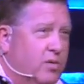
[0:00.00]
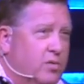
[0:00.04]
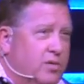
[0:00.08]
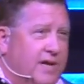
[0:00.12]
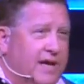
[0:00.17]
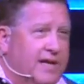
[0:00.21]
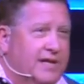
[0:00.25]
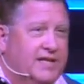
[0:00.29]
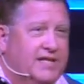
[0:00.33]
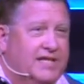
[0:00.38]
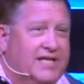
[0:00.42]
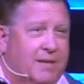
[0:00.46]

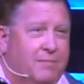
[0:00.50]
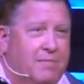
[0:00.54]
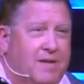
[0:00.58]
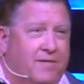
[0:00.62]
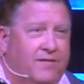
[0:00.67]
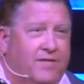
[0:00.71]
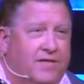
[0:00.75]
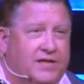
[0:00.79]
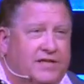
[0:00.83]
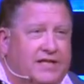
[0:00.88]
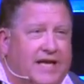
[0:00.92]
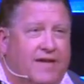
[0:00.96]
and some
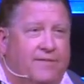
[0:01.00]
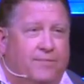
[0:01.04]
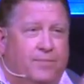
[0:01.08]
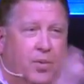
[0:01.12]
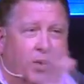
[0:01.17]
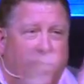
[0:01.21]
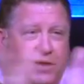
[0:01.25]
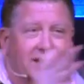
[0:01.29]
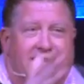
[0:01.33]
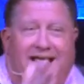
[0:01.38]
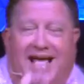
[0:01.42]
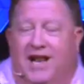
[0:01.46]
of us have
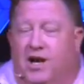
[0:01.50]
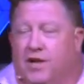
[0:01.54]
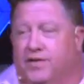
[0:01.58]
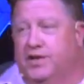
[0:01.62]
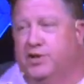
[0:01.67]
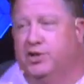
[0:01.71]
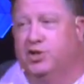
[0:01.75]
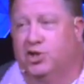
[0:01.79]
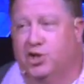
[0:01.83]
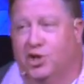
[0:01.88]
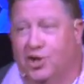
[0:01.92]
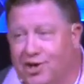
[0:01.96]
put that on
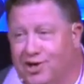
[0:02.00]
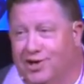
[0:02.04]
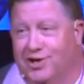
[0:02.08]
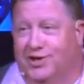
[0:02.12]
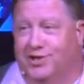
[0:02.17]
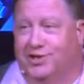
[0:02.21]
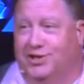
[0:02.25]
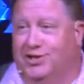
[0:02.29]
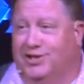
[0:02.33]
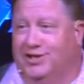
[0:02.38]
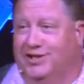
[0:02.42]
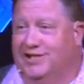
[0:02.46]
the
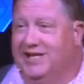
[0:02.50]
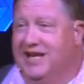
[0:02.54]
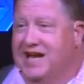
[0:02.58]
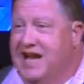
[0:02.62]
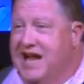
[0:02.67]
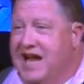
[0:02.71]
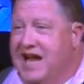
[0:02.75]
church. And